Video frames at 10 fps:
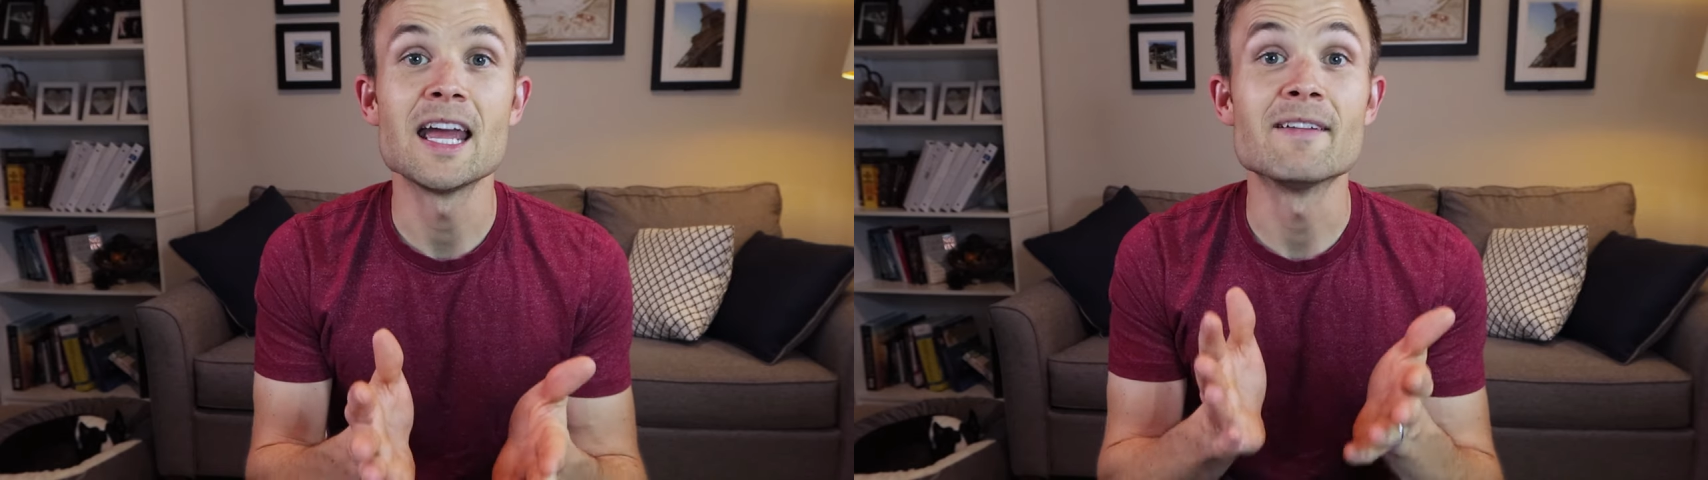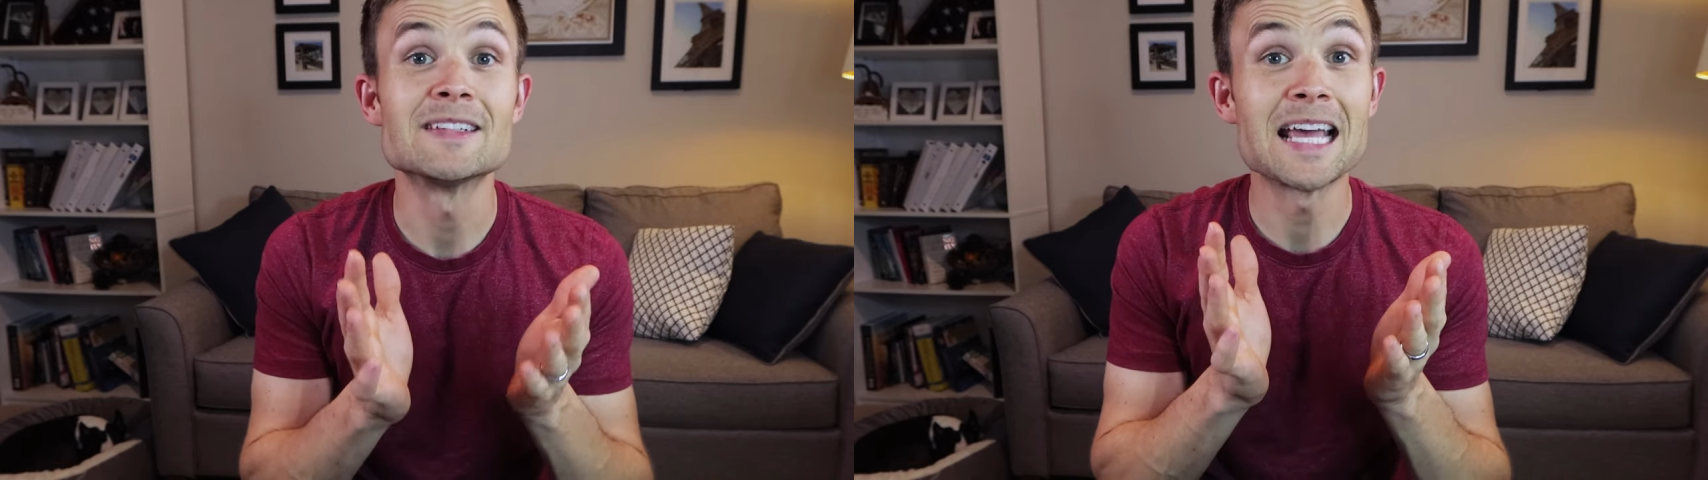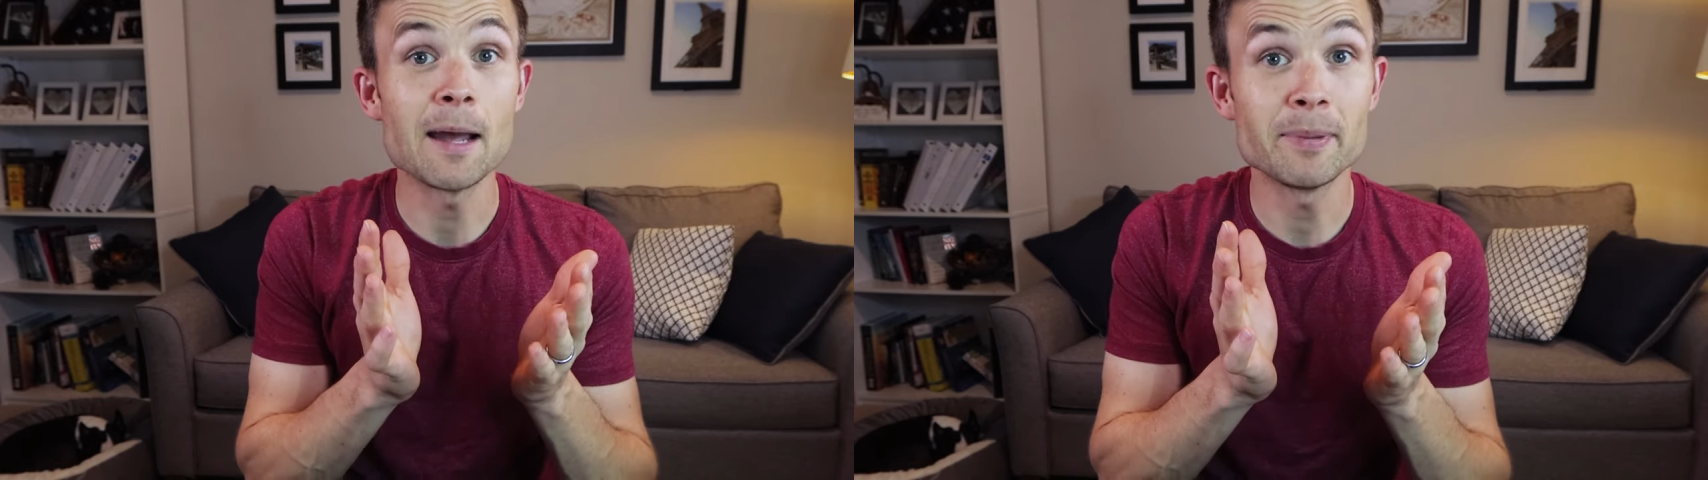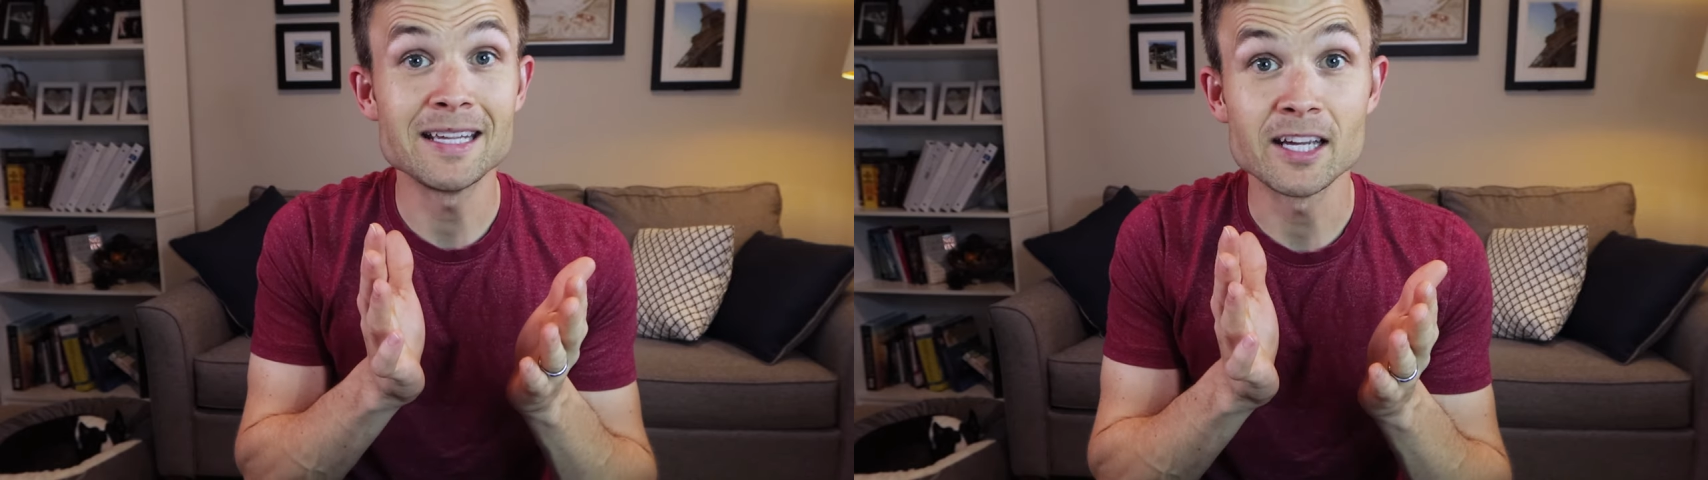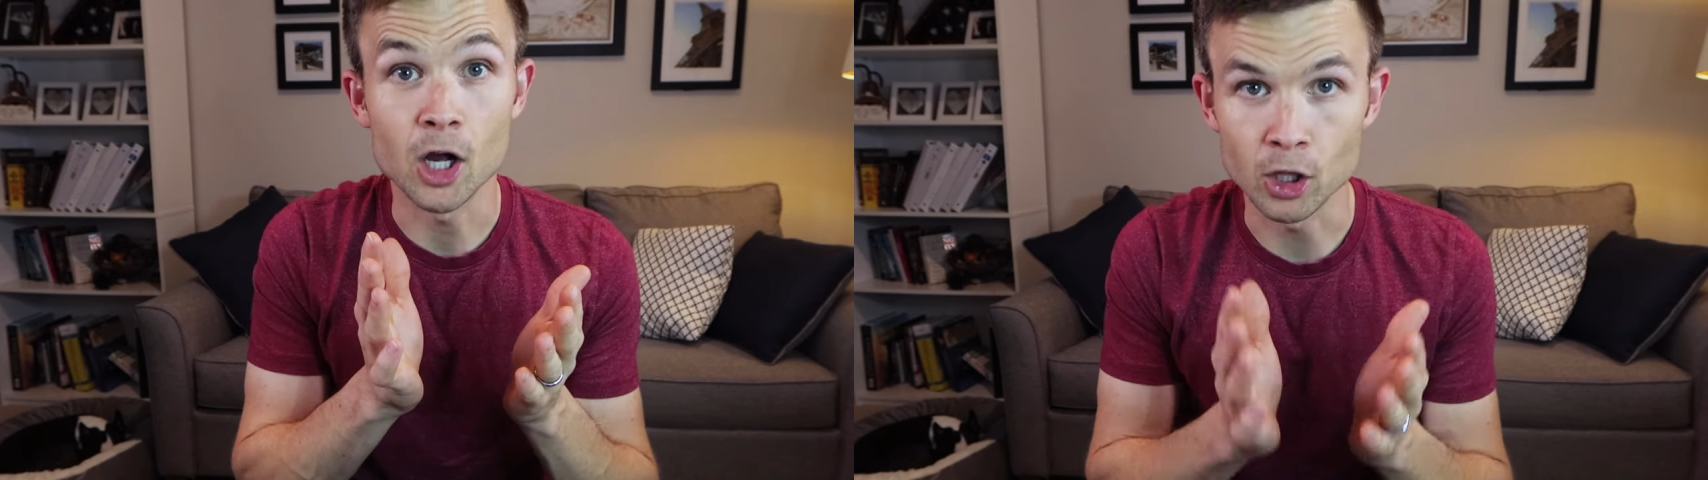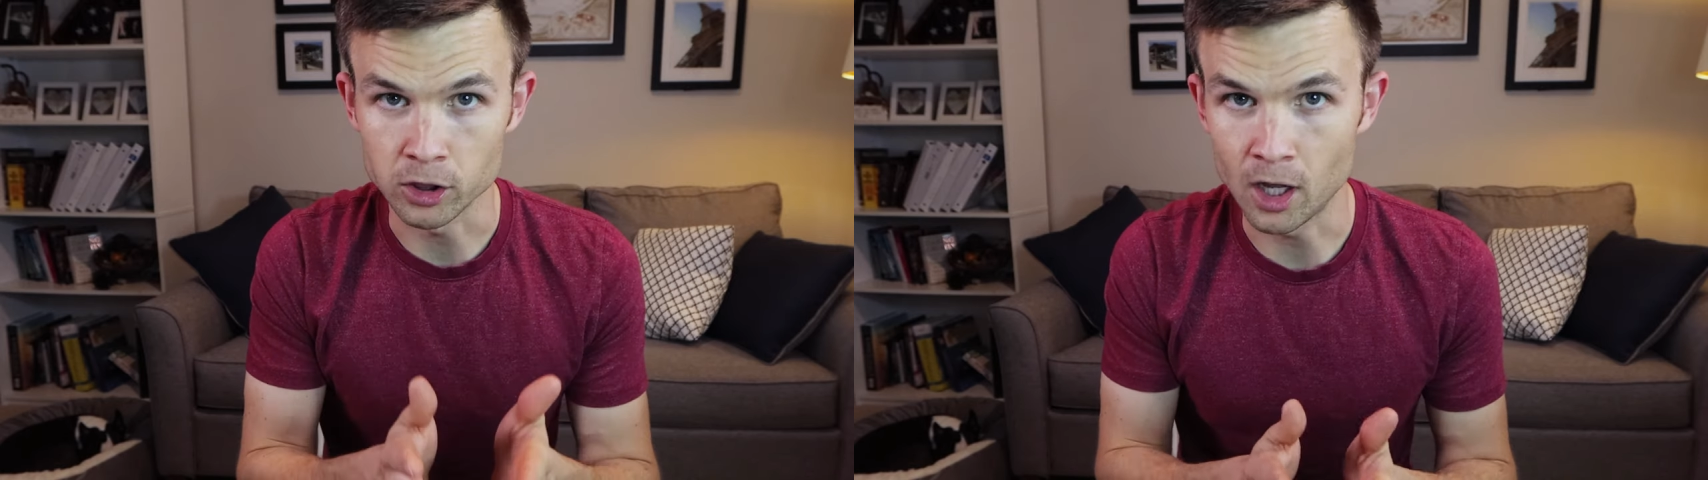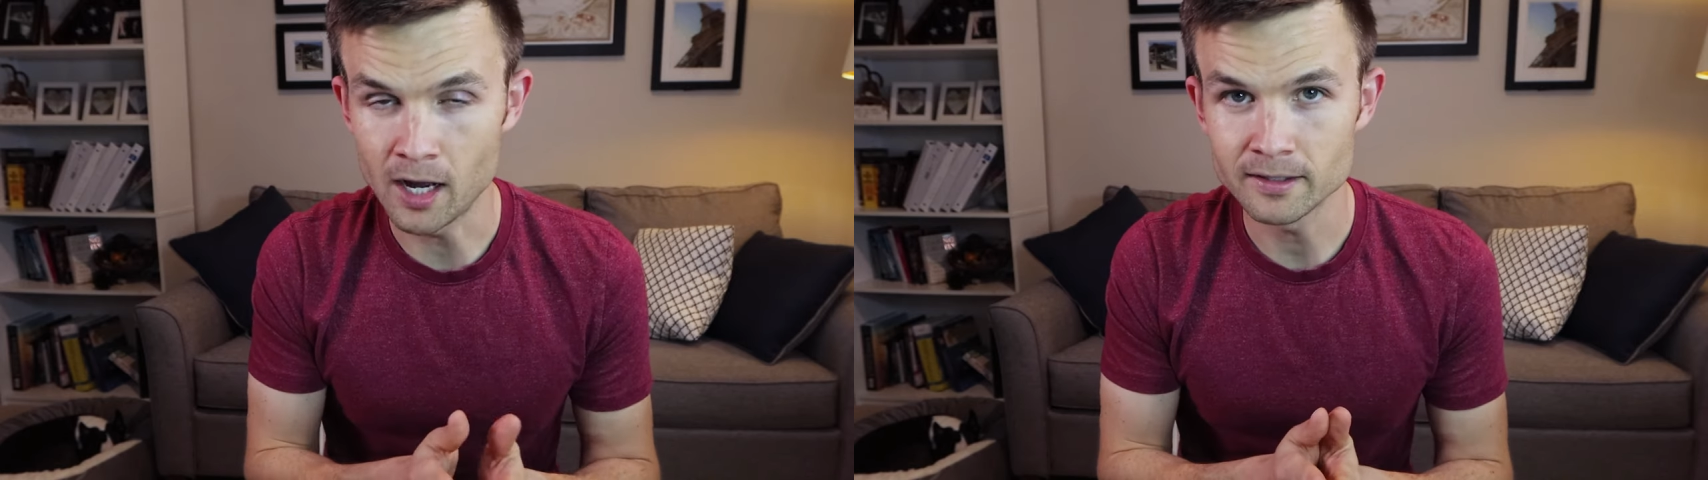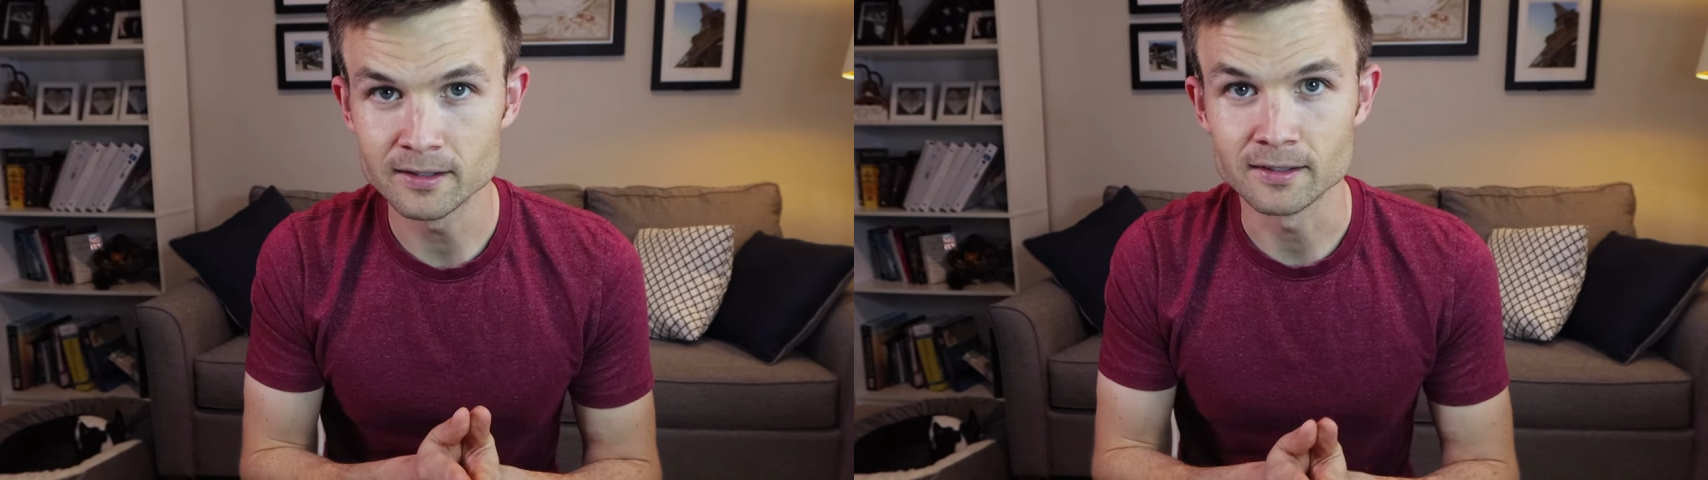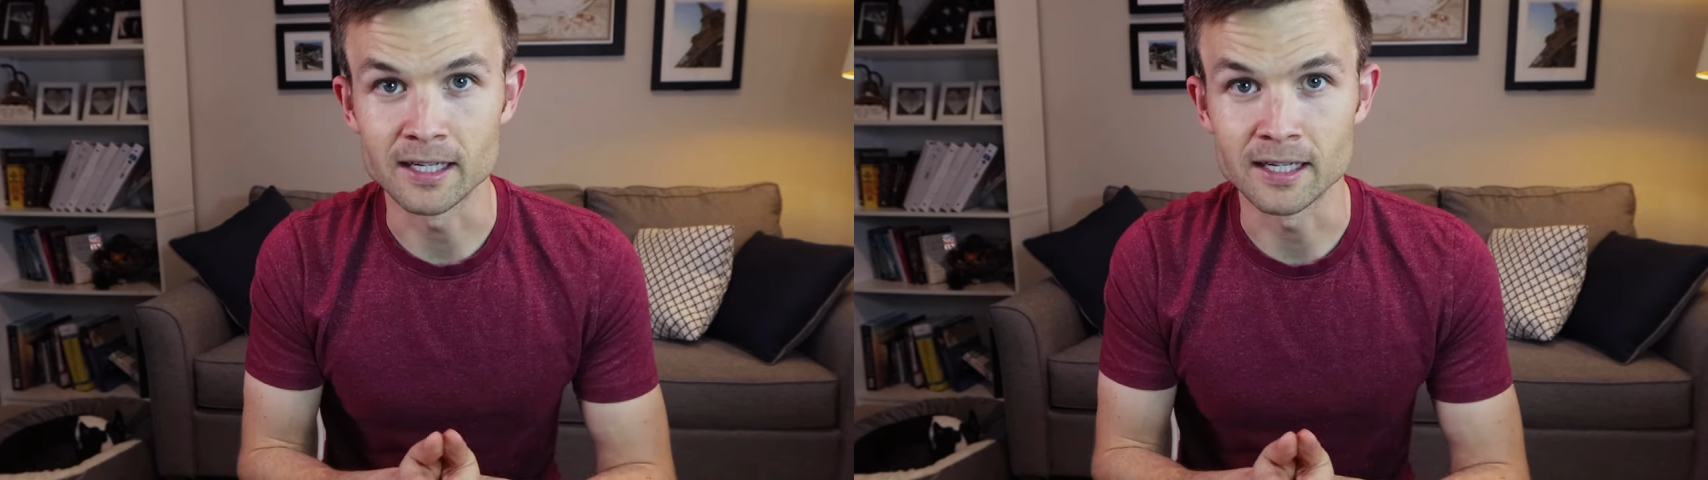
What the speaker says: if it's happening a lot,